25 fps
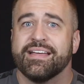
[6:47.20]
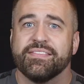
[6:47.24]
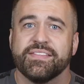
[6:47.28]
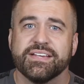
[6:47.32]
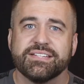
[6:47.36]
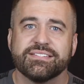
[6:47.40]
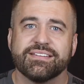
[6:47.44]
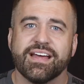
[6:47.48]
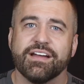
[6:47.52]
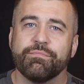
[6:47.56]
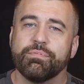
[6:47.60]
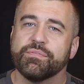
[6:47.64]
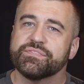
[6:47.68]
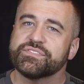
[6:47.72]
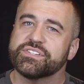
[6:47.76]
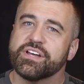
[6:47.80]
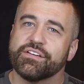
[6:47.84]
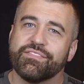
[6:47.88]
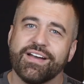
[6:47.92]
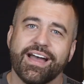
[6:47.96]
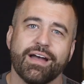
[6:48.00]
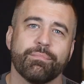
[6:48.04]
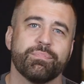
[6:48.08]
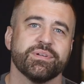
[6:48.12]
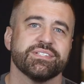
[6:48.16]
This type of
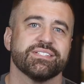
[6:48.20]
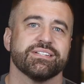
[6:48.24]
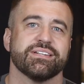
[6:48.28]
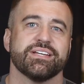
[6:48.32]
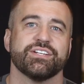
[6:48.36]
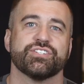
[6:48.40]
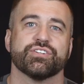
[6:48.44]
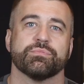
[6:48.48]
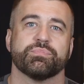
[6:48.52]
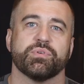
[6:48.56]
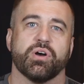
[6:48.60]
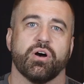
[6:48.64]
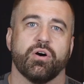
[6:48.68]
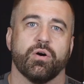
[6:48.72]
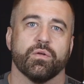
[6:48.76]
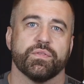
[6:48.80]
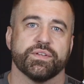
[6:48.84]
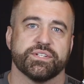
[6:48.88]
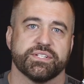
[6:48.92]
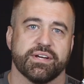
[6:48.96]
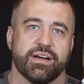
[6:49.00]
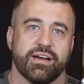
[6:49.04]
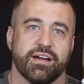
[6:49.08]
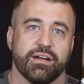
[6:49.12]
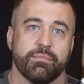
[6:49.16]
stuff happens in Egypt all
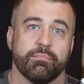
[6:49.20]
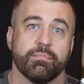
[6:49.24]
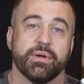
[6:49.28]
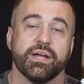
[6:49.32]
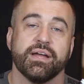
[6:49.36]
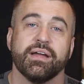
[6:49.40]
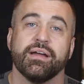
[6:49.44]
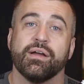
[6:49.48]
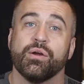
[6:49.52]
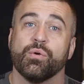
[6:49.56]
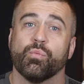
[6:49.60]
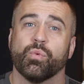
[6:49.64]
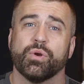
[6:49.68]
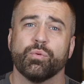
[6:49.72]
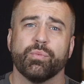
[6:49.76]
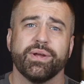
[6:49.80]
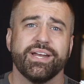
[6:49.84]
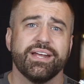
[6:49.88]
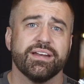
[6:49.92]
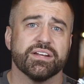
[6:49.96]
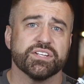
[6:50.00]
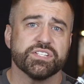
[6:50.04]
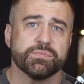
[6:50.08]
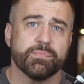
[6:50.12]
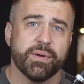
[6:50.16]
the time. When we
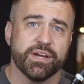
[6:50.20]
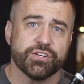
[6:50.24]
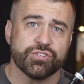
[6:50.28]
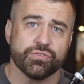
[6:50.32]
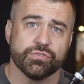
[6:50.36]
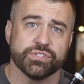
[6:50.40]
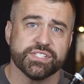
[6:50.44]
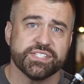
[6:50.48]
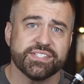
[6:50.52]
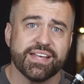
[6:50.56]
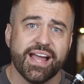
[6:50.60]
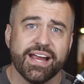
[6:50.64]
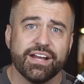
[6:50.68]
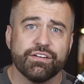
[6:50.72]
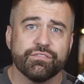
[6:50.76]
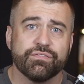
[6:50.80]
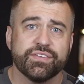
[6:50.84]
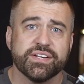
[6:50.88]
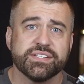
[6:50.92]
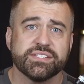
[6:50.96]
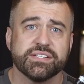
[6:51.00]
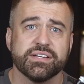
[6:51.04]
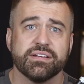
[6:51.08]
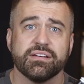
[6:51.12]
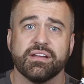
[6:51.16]
need a special site
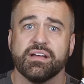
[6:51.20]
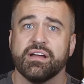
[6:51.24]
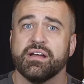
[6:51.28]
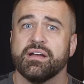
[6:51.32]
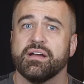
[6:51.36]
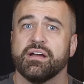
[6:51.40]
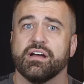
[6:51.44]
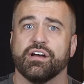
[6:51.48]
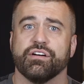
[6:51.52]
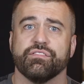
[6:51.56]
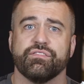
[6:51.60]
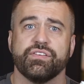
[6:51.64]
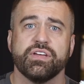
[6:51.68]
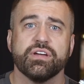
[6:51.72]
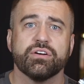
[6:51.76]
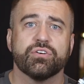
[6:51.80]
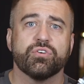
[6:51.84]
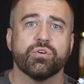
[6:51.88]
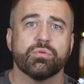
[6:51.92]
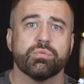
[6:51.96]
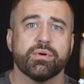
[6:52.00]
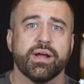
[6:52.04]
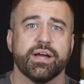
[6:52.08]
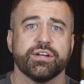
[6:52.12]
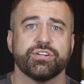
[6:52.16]
visit, a
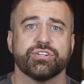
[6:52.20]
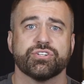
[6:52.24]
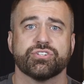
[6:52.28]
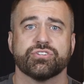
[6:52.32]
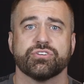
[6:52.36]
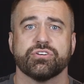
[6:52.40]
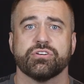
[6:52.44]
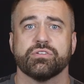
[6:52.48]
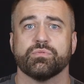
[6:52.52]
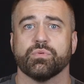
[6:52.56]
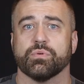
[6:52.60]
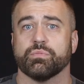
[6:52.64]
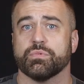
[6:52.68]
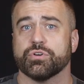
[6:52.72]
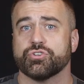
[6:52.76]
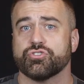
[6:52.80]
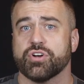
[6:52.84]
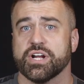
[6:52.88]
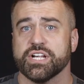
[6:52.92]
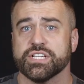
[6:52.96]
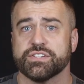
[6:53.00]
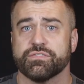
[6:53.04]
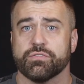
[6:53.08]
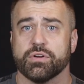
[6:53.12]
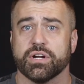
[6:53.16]
vehicle registered, when we're
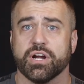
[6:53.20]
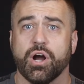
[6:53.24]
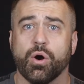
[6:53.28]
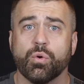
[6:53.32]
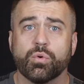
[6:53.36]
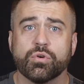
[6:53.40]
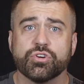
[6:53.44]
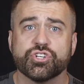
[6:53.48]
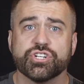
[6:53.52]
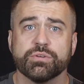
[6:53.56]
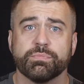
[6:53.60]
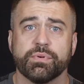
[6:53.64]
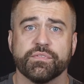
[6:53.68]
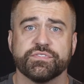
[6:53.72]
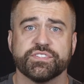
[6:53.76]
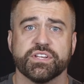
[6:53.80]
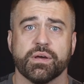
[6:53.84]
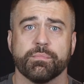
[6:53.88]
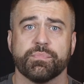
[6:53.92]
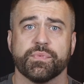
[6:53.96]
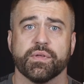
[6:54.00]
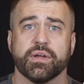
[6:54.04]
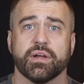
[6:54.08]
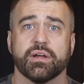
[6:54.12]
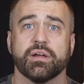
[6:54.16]
transferring ownership of
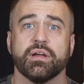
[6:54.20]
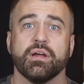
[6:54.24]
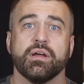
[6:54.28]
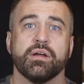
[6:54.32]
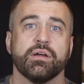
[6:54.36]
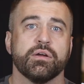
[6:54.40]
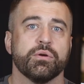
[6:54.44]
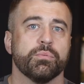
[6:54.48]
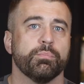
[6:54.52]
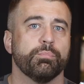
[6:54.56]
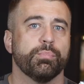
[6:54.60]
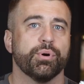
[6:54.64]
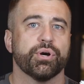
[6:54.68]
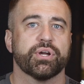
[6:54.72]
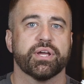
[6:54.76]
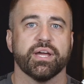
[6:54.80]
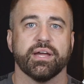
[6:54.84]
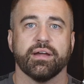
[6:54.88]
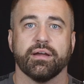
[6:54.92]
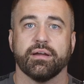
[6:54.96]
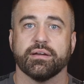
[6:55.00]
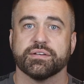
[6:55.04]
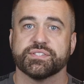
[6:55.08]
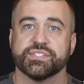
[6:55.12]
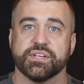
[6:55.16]
something,
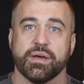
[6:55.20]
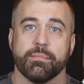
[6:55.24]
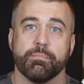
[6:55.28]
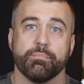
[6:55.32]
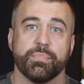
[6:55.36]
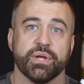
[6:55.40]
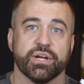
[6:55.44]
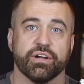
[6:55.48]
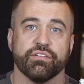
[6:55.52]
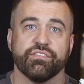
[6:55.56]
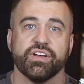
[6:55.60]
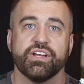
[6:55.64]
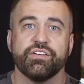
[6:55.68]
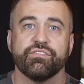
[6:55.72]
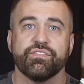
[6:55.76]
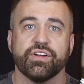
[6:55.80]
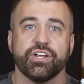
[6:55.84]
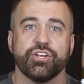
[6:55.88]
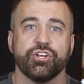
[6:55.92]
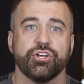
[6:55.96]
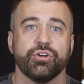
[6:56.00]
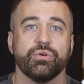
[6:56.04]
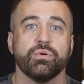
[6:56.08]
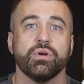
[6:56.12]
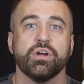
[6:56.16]
booking some big event
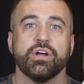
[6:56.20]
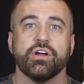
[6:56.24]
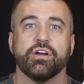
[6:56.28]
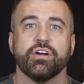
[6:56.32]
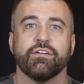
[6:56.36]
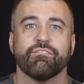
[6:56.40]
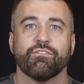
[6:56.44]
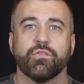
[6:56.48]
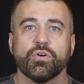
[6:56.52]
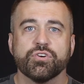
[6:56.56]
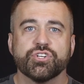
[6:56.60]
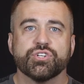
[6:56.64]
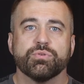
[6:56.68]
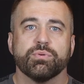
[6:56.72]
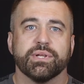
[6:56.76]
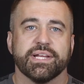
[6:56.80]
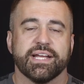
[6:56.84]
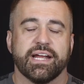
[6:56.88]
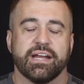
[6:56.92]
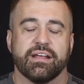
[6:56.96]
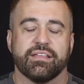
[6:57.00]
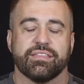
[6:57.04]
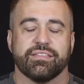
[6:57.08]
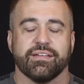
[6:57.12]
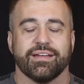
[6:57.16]
venue,
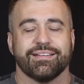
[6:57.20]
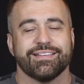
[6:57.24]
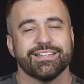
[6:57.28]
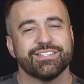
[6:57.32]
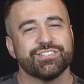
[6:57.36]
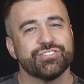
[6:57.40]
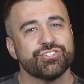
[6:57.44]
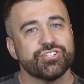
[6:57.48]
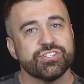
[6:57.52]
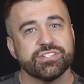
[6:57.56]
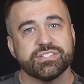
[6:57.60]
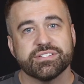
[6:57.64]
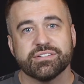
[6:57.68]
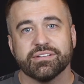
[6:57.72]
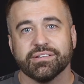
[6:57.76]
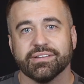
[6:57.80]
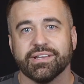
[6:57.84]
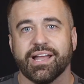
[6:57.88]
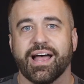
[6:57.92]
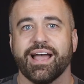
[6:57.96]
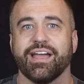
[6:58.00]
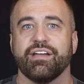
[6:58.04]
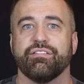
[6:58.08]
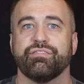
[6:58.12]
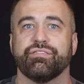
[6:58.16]
virtually anything. This is just
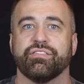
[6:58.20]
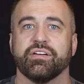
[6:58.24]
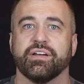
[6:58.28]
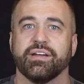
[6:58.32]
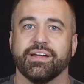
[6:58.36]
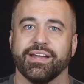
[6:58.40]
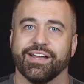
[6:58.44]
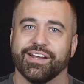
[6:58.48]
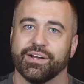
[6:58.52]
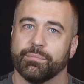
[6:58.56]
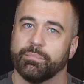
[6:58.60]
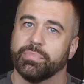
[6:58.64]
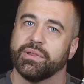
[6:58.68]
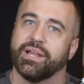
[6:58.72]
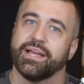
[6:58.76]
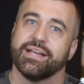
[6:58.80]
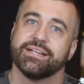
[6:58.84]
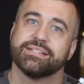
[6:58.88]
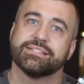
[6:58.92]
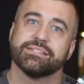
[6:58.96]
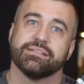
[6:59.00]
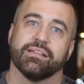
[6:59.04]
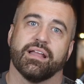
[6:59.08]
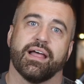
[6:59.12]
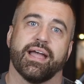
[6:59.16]
life in a
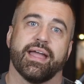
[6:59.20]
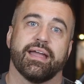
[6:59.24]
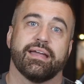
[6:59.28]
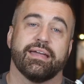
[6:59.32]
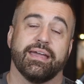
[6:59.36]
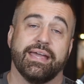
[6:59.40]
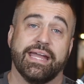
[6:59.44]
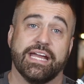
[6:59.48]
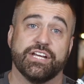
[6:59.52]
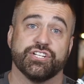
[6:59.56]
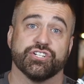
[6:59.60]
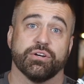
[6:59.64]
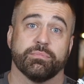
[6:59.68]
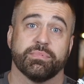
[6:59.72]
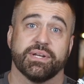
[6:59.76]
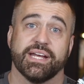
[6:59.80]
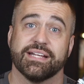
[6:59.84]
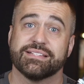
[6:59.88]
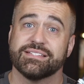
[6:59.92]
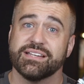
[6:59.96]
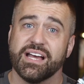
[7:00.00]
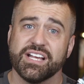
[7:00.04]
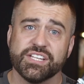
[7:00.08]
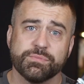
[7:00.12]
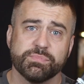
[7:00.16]
place like Egypt.
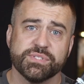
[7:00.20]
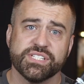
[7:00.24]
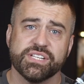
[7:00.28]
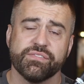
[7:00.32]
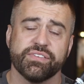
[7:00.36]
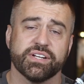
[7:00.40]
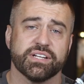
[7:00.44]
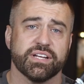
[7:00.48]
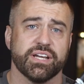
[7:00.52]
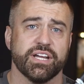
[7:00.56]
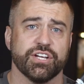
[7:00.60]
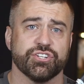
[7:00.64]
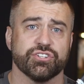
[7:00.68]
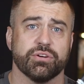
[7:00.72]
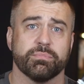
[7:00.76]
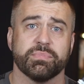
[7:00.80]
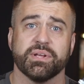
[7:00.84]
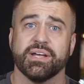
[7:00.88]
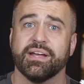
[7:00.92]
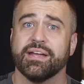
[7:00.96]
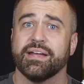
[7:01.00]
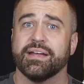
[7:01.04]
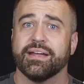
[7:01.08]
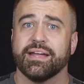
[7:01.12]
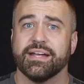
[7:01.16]
It's not specific to Egypt,
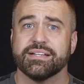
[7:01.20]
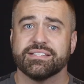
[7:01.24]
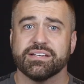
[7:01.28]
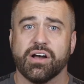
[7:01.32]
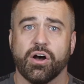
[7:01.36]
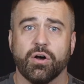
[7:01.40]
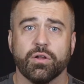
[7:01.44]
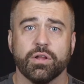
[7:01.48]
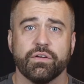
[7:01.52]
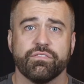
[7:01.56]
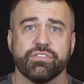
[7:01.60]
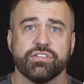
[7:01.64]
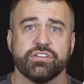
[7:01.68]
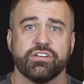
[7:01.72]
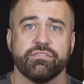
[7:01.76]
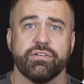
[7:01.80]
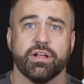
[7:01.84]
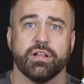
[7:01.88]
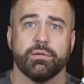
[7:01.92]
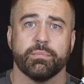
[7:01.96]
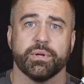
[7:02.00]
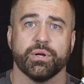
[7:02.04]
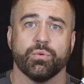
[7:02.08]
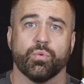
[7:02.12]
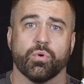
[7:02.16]
it's all over the
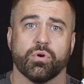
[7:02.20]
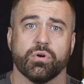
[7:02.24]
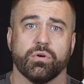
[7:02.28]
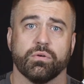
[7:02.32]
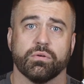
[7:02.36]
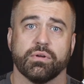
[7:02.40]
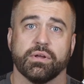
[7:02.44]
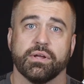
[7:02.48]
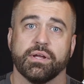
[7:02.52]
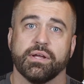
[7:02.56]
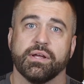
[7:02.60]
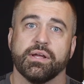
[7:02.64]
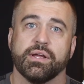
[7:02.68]
developing world.